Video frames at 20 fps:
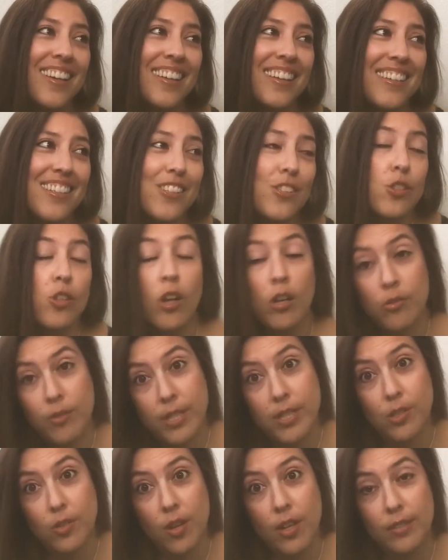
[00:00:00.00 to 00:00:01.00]
start a
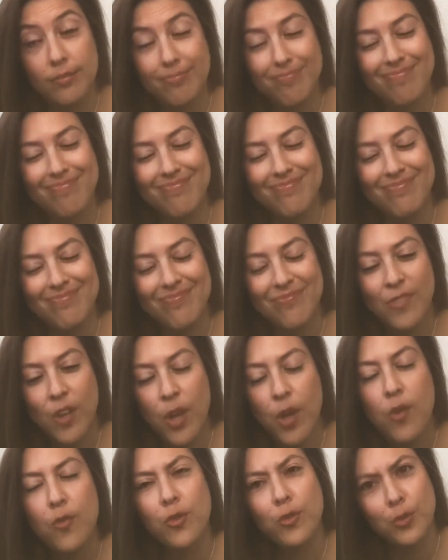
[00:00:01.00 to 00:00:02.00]
restaurant
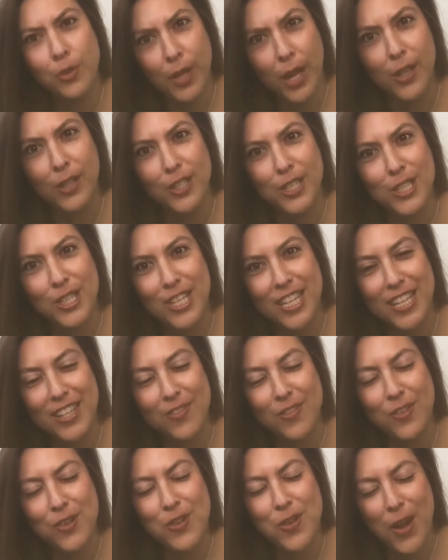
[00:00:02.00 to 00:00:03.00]
for food
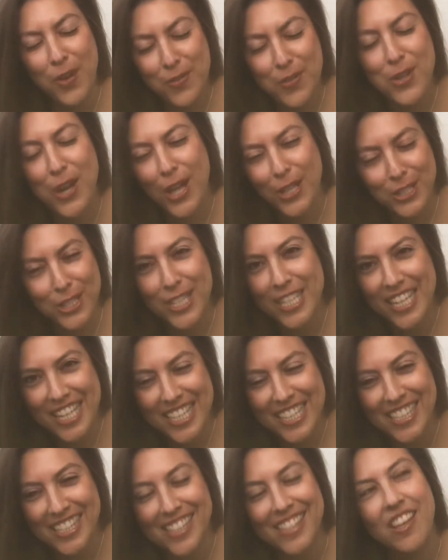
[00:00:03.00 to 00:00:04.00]
allergy
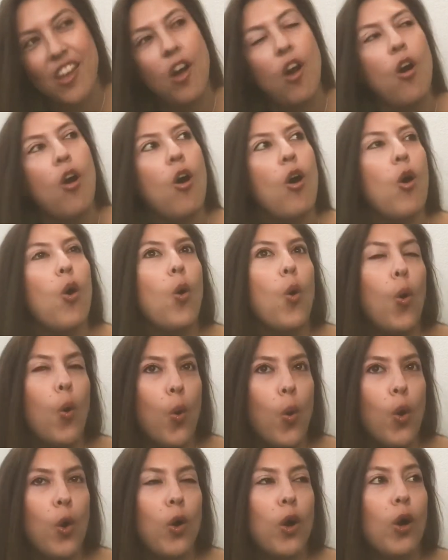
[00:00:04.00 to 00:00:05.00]
kids,
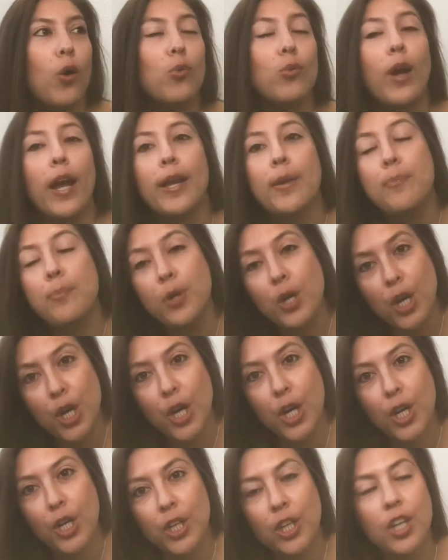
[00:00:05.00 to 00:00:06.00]
or write a
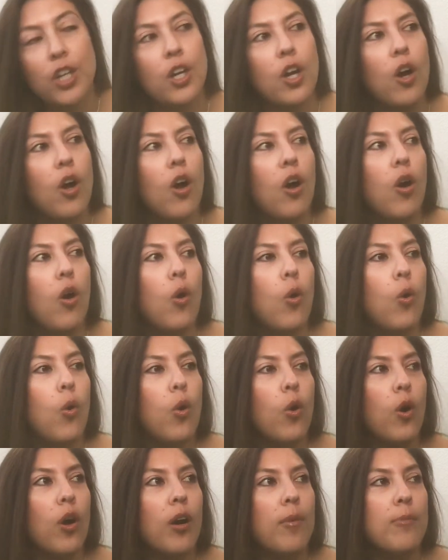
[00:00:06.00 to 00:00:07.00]
book,
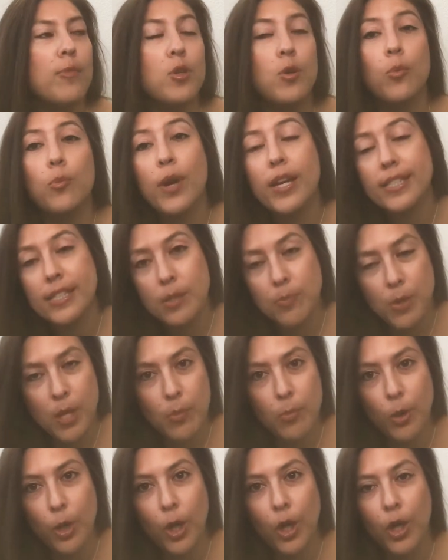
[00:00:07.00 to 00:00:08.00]
or do a recipe
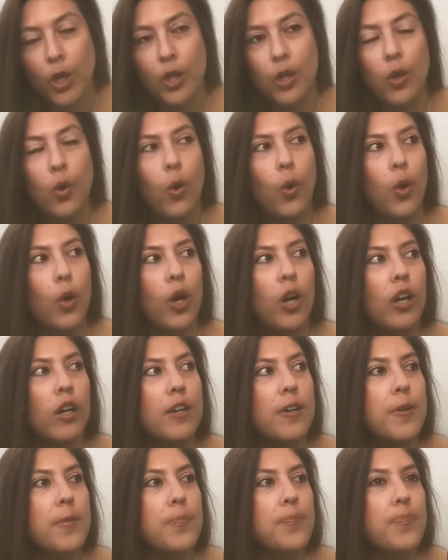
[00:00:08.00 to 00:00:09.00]
book, or
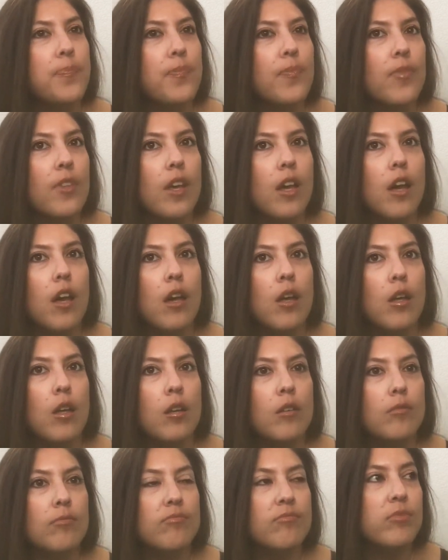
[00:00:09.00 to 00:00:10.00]

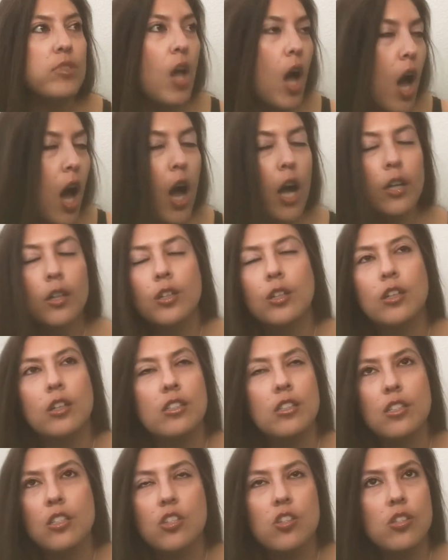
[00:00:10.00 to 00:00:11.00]
a vlog, or
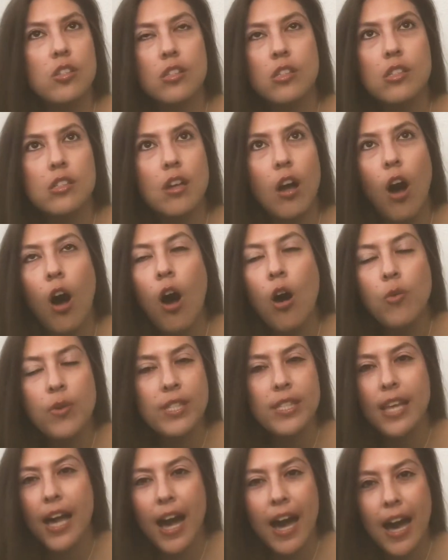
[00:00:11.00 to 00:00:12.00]
just
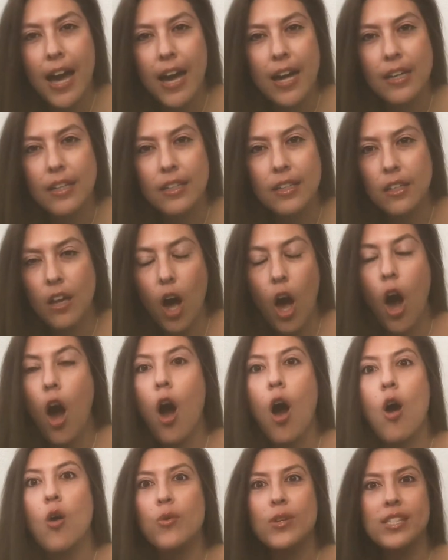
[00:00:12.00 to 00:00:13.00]
always had
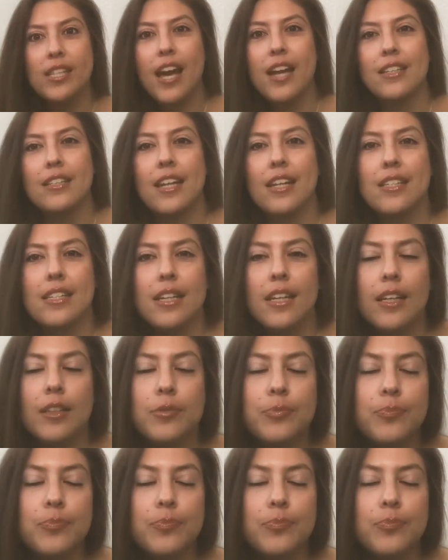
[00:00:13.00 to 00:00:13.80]
an idea.